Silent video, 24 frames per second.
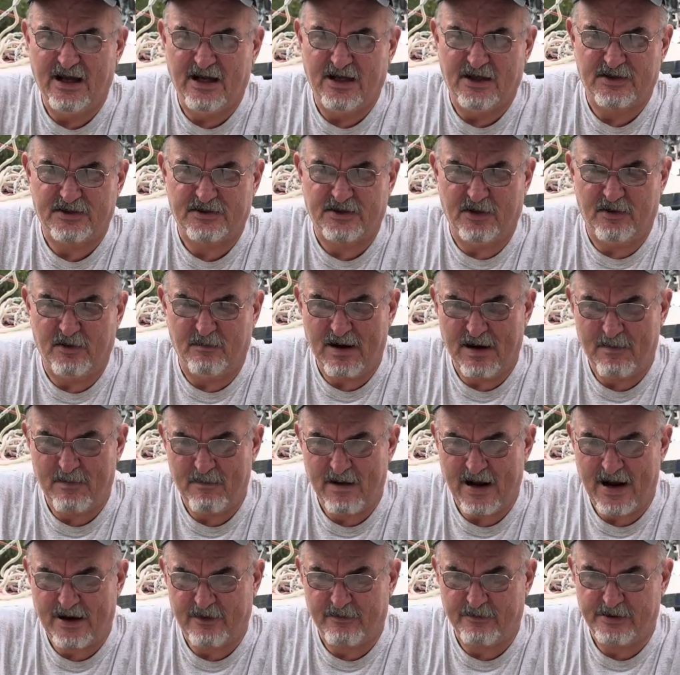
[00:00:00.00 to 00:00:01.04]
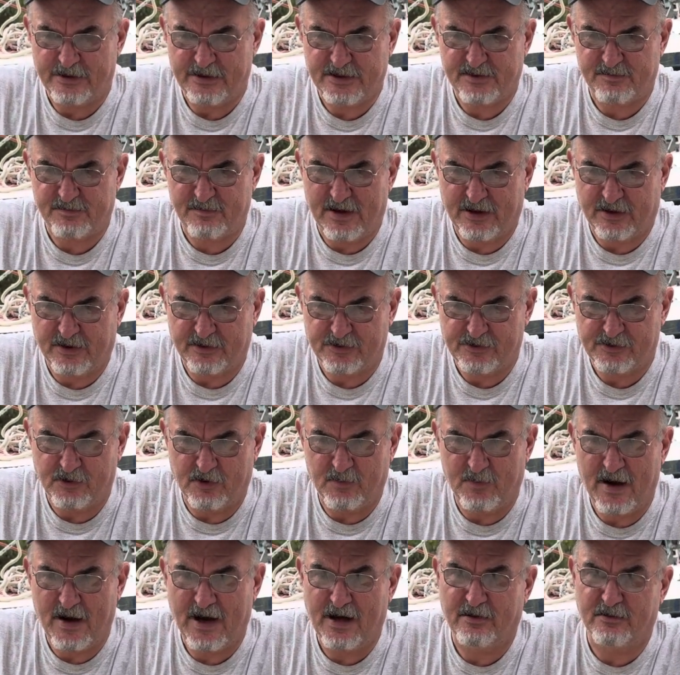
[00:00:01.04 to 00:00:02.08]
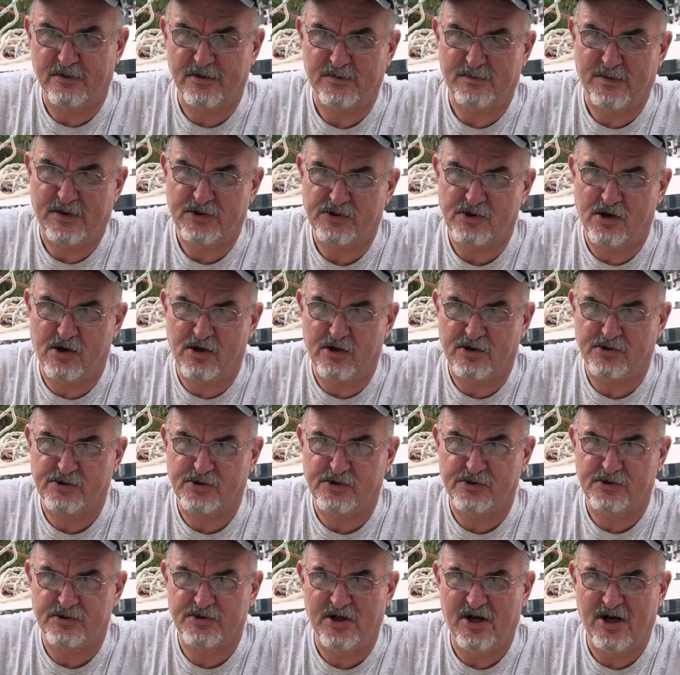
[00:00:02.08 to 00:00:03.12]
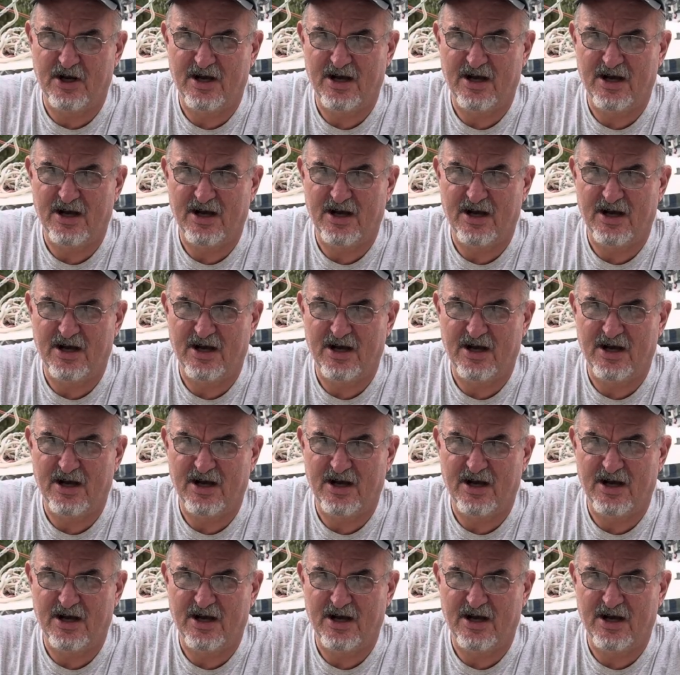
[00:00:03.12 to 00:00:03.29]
So my batteries, my control panels, my chargers,